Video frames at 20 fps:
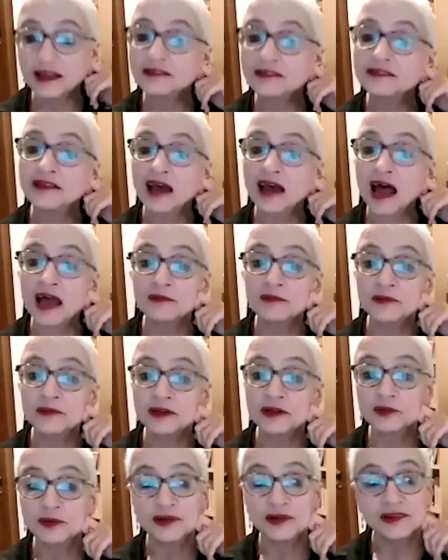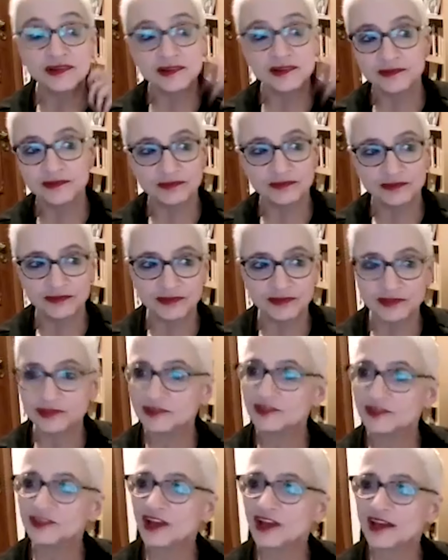that time, it was
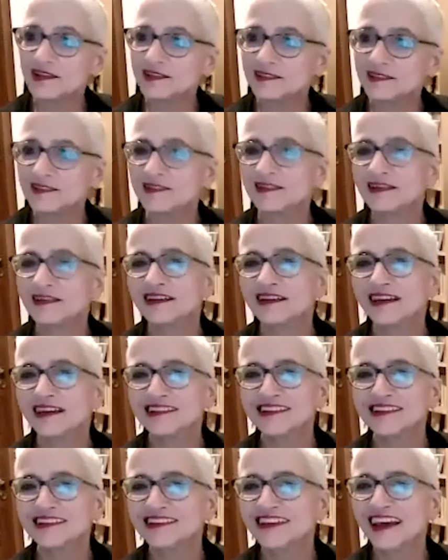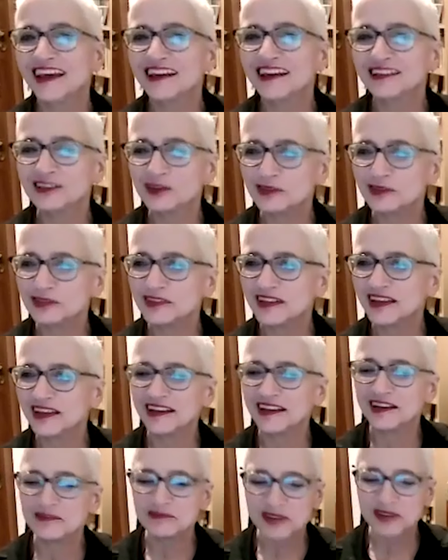just at the end of
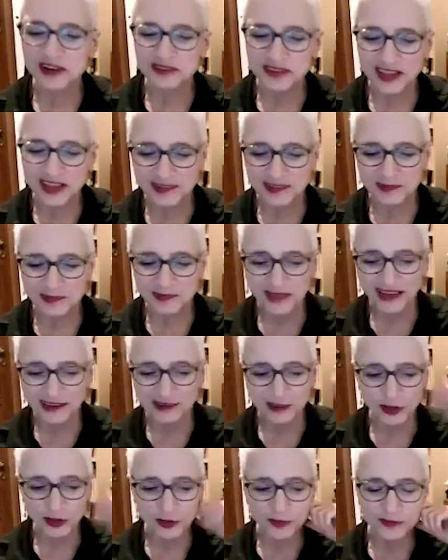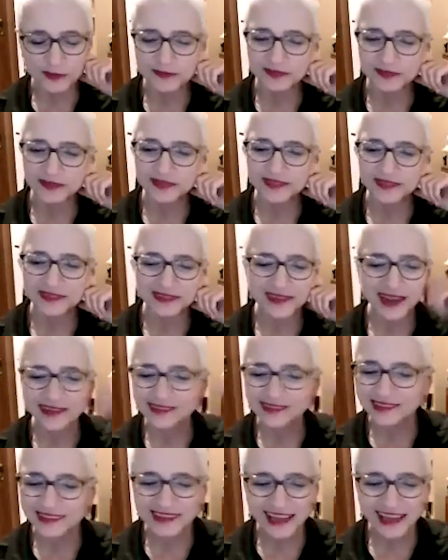the previous millennium,
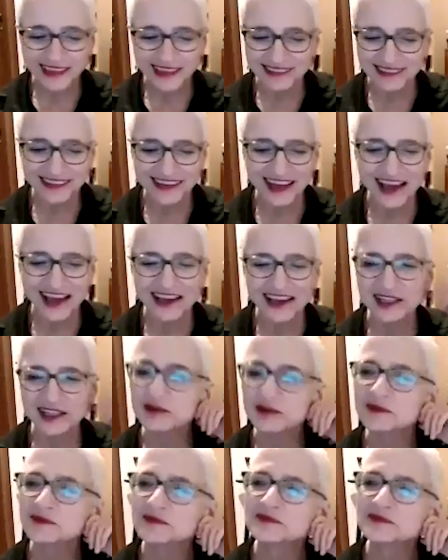1999.